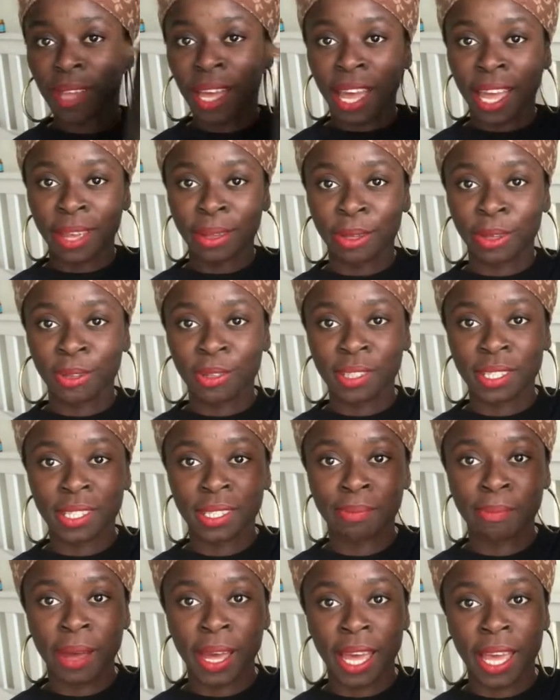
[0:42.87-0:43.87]
I
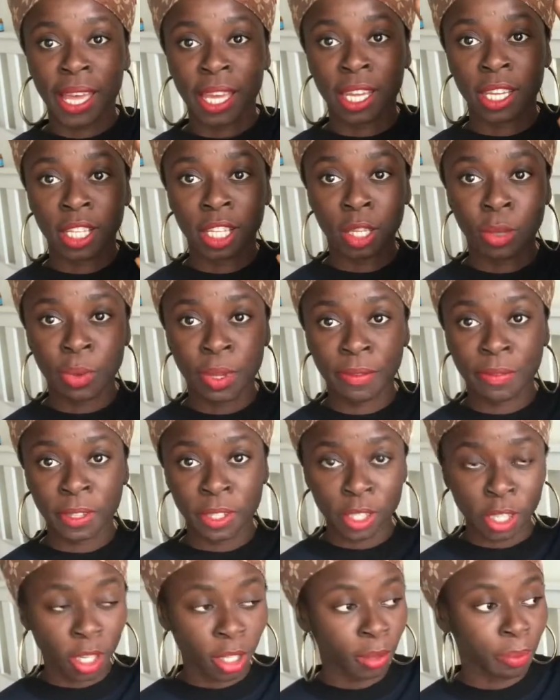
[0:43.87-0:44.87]
use my Louis
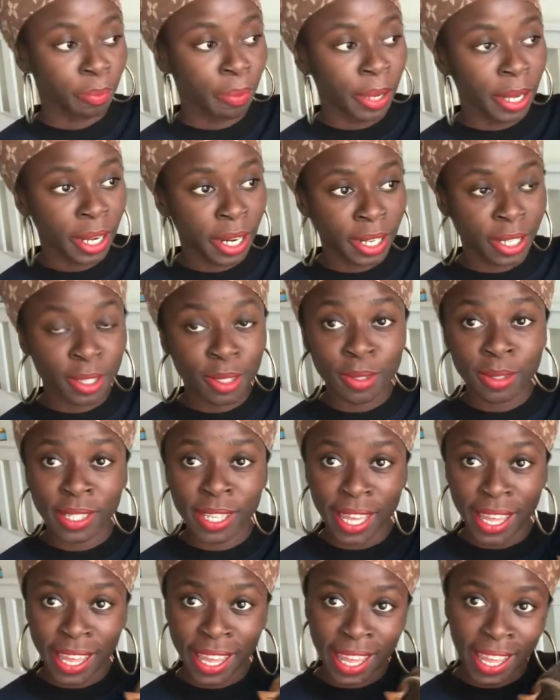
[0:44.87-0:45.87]
Vuitton purse
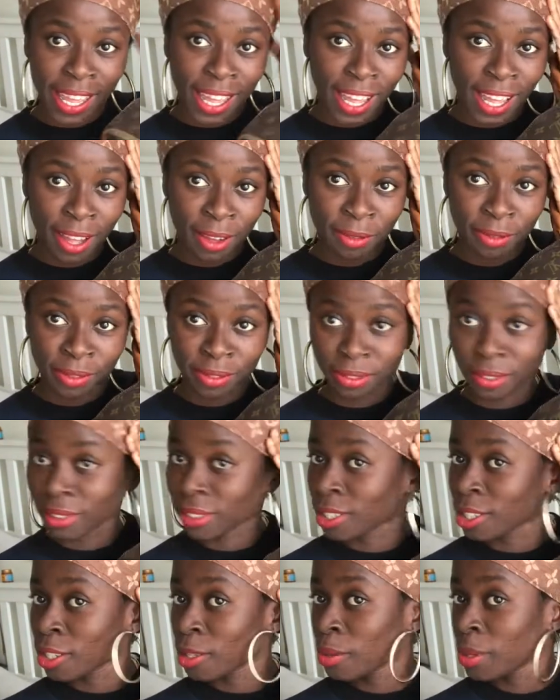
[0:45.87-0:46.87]
today. I have
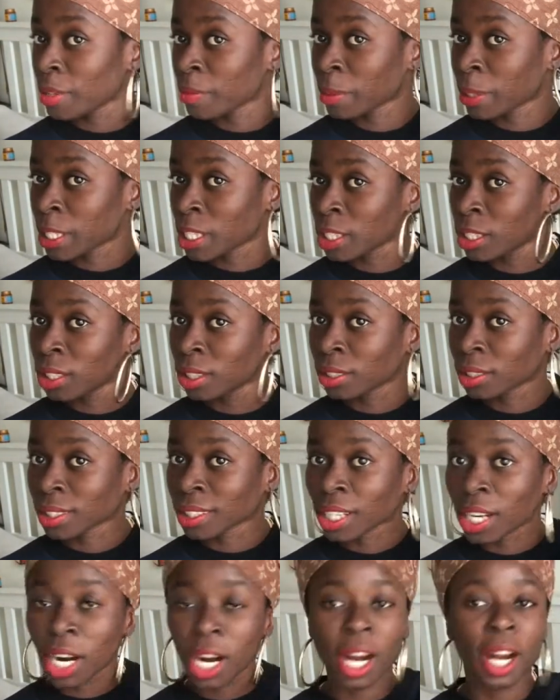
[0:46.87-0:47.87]
this Louis Vuitton
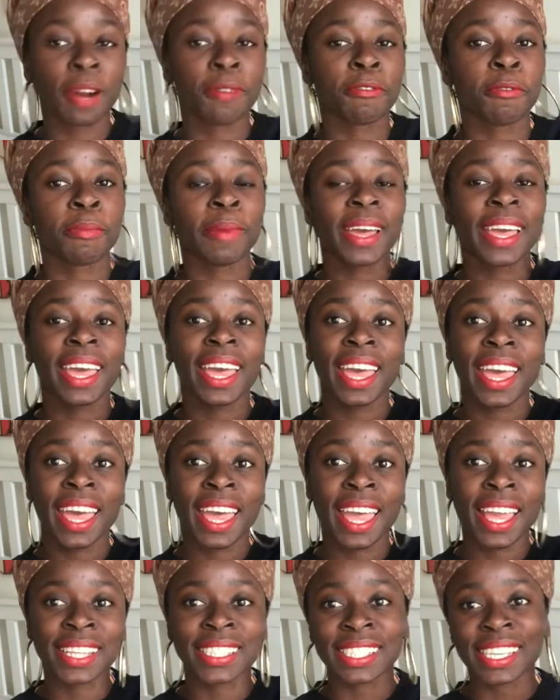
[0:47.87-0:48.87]
scarf on my
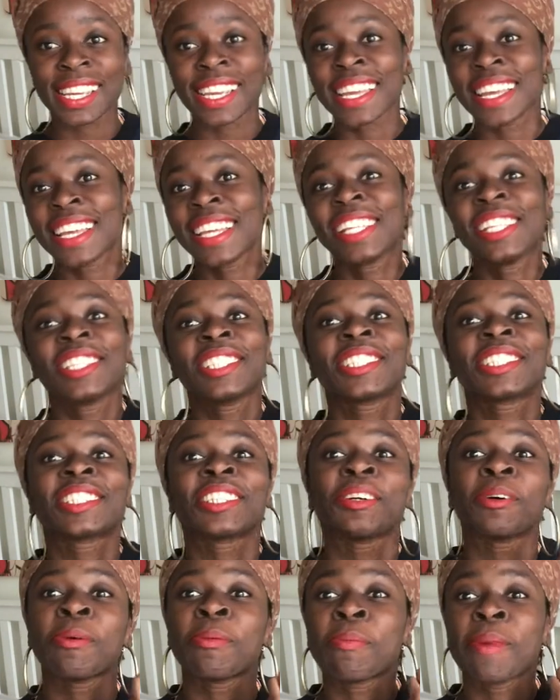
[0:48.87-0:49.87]
head,
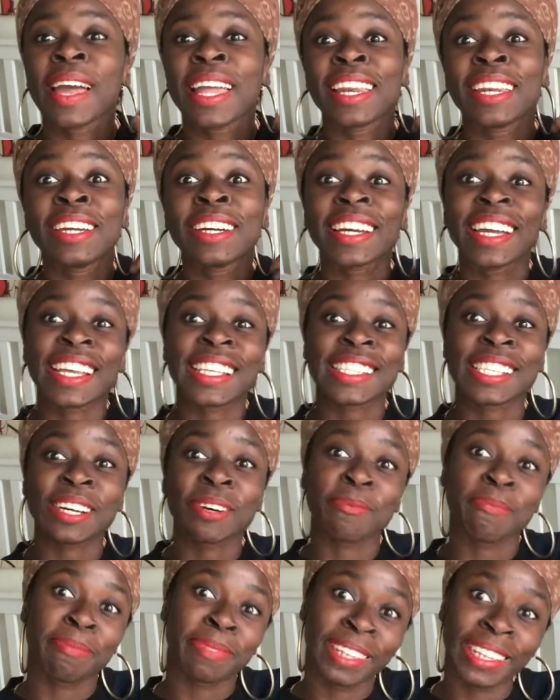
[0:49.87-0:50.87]
so my look is
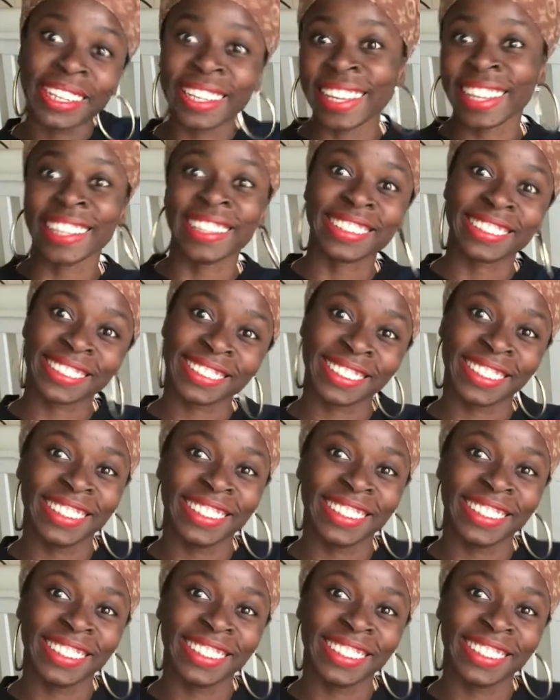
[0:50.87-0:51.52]
complete.